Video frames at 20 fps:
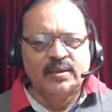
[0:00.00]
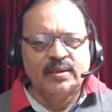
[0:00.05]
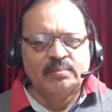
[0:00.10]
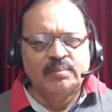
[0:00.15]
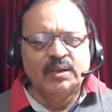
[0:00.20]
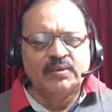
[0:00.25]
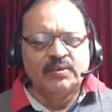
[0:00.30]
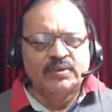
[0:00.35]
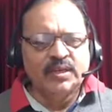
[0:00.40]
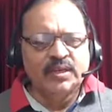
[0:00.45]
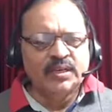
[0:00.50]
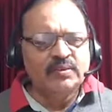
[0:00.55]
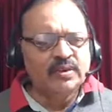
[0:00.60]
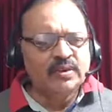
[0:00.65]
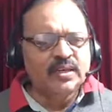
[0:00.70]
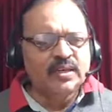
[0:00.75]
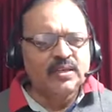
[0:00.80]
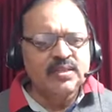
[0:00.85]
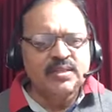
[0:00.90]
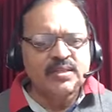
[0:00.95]
My friend, never
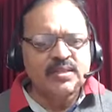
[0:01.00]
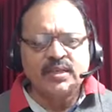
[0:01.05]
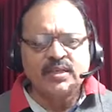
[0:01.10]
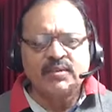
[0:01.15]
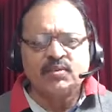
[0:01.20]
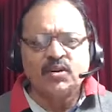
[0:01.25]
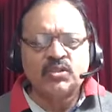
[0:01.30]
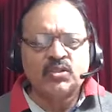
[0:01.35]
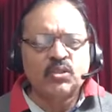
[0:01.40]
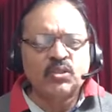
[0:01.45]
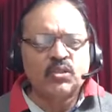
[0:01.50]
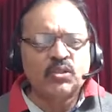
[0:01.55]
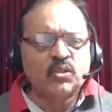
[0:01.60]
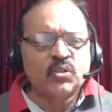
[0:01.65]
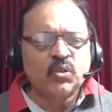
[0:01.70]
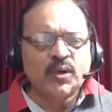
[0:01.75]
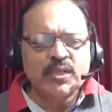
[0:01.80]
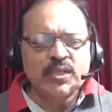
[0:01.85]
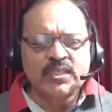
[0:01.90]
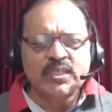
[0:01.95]
consider what
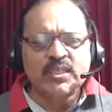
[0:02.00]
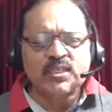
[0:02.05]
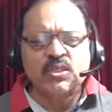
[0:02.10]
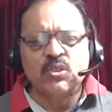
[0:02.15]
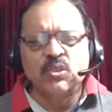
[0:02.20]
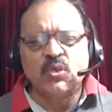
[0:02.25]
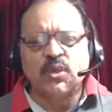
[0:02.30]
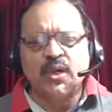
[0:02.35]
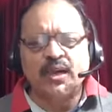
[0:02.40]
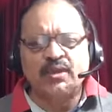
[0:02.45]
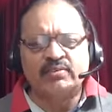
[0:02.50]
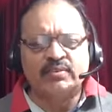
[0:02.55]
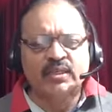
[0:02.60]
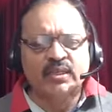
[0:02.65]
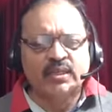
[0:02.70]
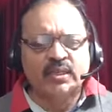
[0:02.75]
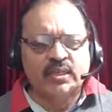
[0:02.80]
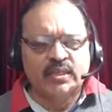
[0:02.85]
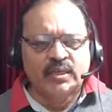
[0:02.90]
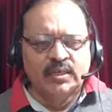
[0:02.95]
choices you have
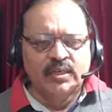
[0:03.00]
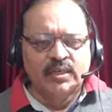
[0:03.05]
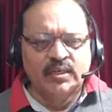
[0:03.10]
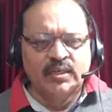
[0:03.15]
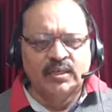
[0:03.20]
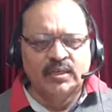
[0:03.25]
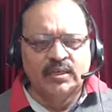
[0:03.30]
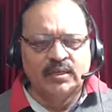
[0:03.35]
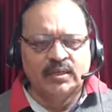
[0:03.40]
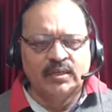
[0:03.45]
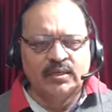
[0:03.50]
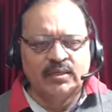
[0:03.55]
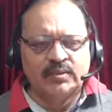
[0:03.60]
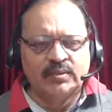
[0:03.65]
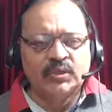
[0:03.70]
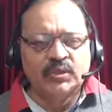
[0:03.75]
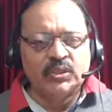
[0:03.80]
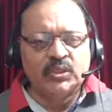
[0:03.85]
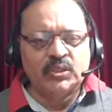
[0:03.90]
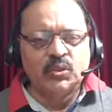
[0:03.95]

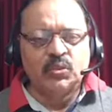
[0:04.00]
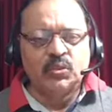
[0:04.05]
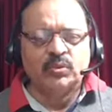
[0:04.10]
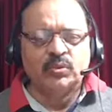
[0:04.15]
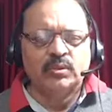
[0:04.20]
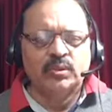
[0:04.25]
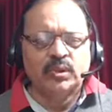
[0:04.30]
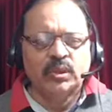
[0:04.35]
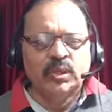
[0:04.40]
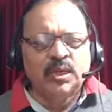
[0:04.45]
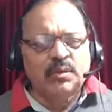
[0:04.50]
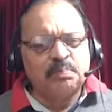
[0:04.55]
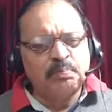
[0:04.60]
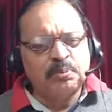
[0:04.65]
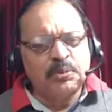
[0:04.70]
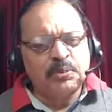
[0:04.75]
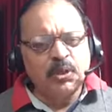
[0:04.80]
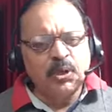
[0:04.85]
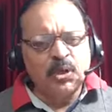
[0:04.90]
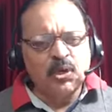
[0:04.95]
with you.
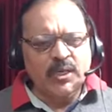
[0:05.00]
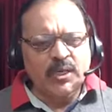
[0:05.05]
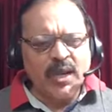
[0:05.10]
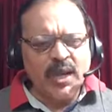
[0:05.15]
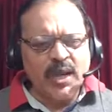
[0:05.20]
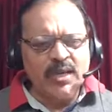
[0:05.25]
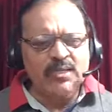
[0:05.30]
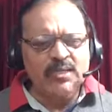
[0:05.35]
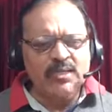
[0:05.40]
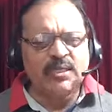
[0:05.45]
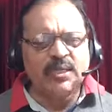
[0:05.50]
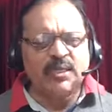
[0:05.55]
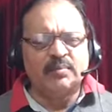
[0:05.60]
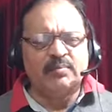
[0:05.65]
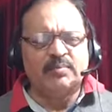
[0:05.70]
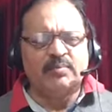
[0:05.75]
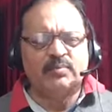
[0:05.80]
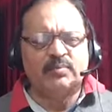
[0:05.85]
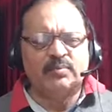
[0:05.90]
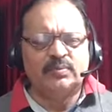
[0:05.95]
Prioritize
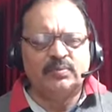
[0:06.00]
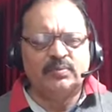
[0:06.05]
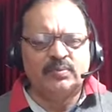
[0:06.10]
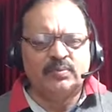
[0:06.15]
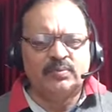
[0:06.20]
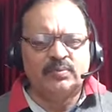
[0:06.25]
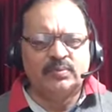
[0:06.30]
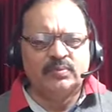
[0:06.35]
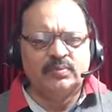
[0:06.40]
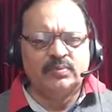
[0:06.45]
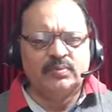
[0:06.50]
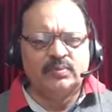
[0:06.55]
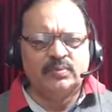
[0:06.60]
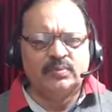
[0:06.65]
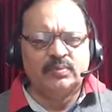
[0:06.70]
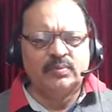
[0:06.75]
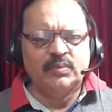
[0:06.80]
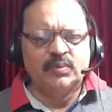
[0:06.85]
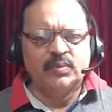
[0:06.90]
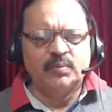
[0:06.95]
them.
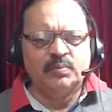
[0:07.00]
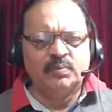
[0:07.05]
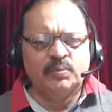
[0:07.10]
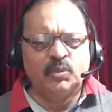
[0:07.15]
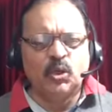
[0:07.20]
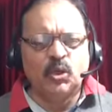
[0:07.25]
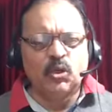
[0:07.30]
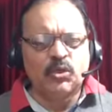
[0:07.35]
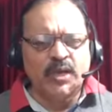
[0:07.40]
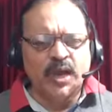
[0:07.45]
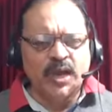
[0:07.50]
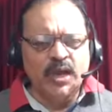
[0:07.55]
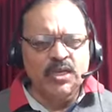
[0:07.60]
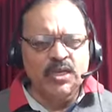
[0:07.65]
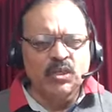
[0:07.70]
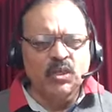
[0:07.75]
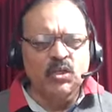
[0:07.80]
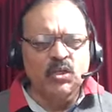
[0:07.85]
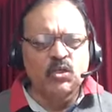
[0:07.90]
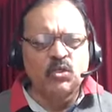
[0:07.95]

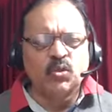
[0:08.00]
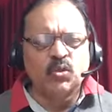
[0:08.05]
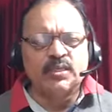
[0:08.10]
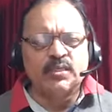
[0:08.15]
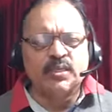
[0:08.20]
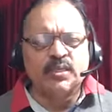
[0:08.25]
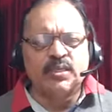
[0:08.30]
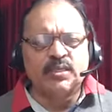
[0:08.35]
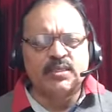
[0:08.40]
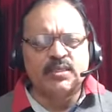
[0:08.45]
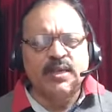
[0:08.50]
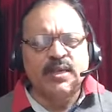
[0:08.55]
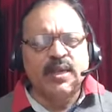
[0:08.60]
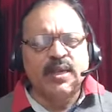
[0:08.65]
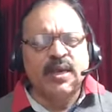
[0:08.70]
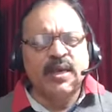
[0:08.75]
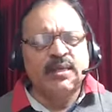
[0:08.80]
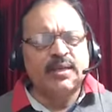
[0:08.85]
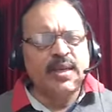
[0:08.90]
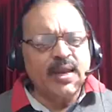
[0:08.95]
Prioritize your choices
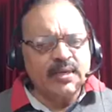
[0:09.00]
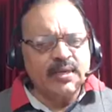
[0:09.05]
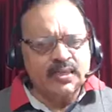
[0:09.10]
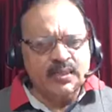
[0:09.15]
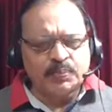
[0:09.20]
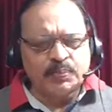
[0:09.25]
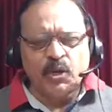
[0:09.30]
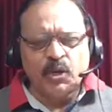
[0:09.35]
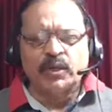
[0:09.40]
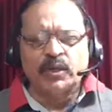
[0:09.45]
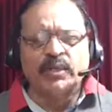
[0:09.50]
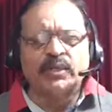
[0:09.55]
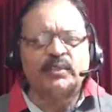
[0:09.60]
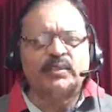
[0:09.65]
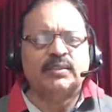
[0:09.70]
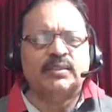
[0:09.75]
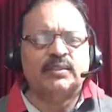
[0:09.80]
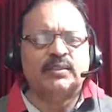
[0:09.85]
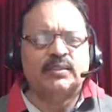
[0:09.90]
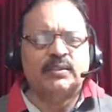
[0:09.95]
and act upon
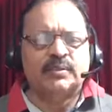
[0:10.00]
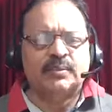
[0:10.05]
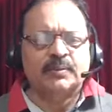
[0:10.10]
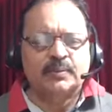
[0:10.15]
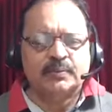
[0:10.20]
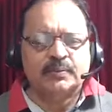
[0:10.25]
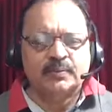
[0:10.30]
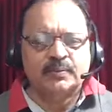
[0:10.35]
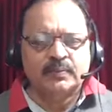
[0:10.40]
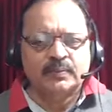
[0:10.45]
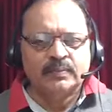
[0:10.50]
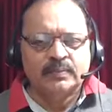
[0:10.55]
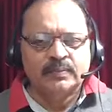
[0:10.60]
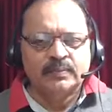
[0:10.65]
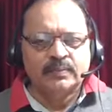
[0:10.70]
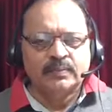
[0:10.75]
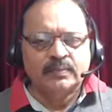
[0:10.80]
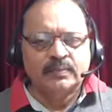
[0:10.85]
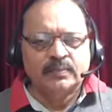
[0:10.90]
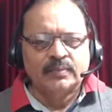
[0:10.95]
it.
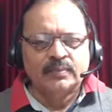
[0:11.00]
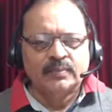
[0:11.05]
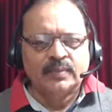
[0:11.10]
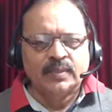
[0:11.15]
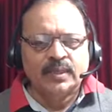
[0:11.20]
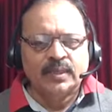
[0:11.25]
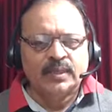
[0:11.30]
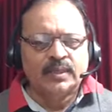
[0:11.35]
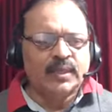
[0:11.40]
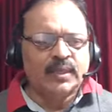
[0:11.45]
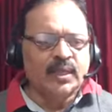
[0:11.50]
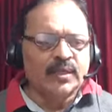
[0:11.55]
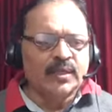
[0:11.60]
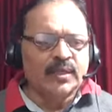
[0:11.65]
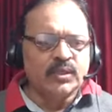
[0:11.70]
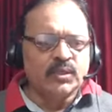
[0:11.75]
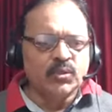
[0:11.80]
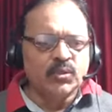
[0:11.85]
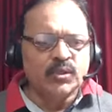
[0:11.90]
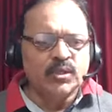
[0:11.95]

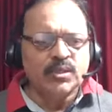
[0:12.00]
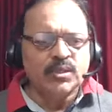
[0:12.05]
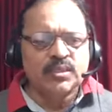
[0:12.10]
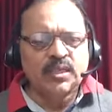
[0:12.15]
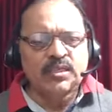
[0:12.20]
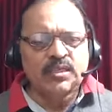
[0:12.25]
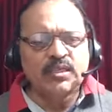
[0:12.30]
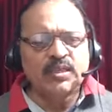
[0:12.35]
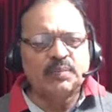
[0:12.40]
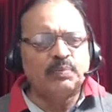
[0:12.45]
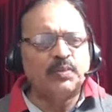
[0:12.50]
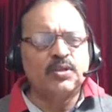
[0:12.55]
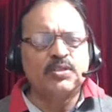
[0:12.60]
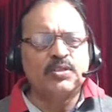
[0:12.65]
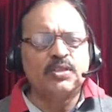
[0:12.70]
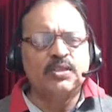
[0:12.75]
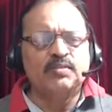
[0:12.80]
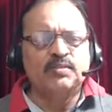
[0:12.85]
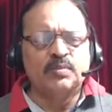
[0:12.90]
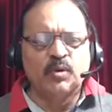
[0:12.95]
Gratitude is such a
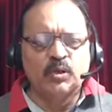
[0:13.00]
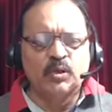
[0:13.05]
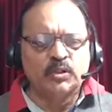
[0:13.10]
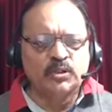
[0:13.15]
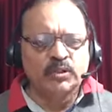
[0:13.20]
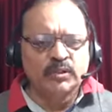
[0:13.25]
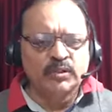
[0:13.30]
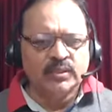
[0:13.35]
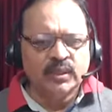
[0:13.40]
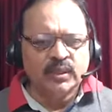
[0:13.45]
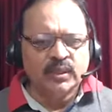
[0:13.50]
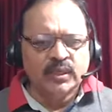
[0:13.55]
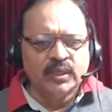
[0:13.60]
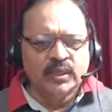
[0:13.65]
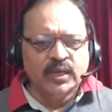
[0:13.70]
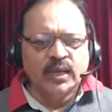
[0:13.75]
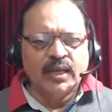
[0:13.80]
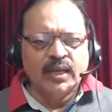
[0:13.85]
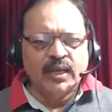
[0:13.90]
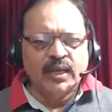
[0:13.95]
positive emotion,
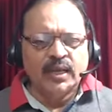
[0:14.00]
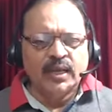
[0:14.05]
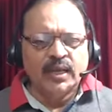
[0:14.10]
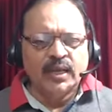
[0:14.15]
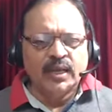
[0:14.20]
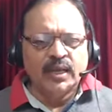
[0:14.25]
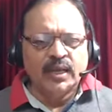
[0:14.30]
And the